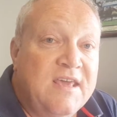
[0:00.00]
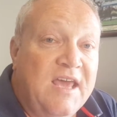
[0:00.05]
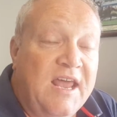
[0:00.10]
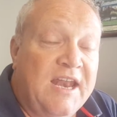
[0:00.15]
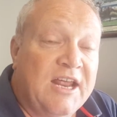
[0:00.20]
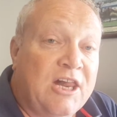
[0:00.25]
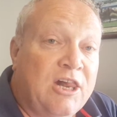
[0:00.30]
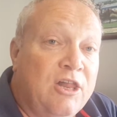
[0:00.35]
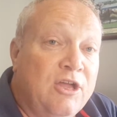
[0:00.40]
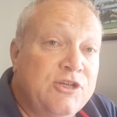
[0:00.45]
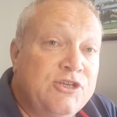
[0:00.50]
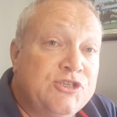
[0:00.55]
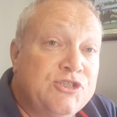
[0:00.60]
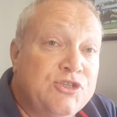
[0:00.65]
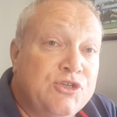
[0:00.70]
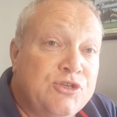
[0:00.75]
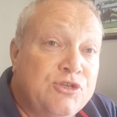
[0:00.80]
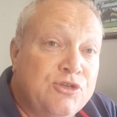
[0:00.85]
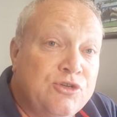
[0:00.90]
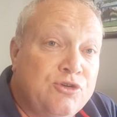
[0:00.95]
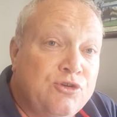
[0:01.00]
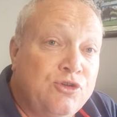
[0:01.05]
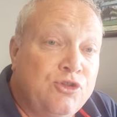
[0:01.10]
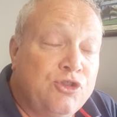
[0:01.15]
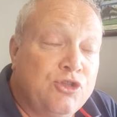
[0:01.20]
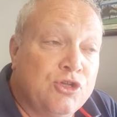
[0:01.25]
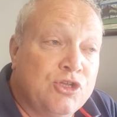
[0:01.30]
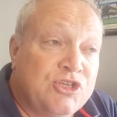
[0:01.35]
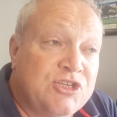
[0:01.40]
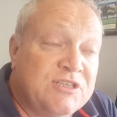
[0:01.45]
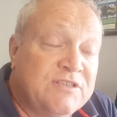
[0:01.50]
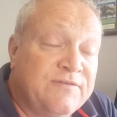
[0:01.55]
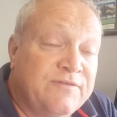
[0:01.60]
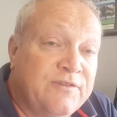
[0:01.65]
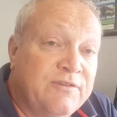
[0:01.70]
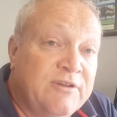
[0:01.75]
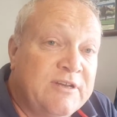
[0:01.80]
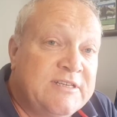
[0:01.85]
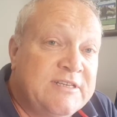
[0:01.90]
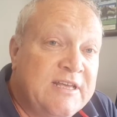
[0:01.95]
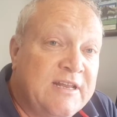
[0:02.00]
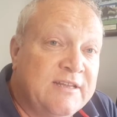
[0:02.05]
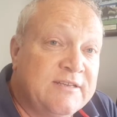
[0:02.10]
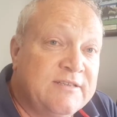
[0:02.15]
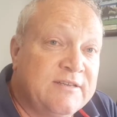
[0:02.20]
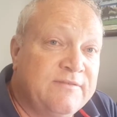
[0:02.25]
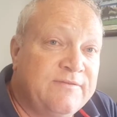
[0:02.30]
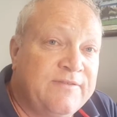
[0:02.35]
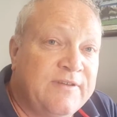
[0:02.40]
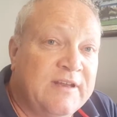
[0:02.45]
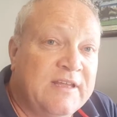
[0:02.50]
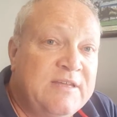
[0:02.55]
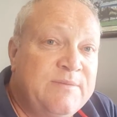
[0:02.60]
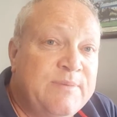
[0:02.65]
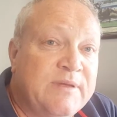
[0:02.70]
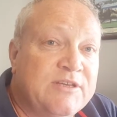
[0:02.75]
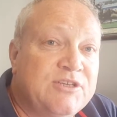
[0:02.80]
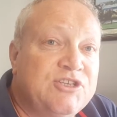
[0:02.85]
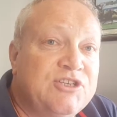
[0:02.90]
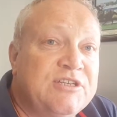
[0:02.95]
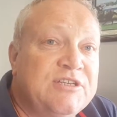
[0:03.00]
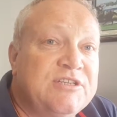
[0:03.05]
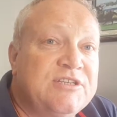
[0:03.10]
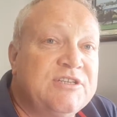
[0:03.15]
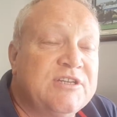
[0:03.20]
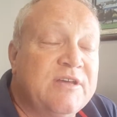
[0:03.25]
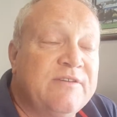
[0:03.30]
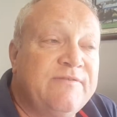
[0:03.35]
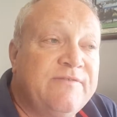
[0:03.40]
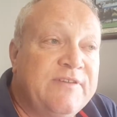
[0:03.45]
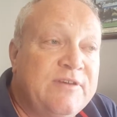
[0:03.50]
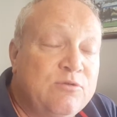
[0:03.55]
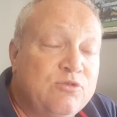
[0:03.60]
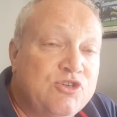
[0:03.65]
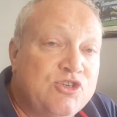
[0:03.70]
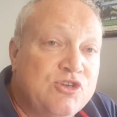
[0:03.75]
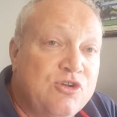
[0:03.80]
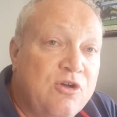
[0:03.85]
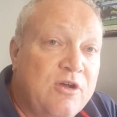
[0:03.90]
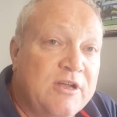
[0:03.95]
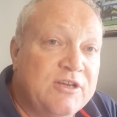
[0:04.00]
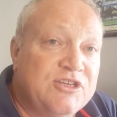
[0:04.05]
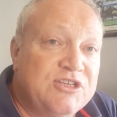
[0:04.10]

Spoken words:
And a close 3rd and a good 3rd. She's a very talented filly, but she's field shy.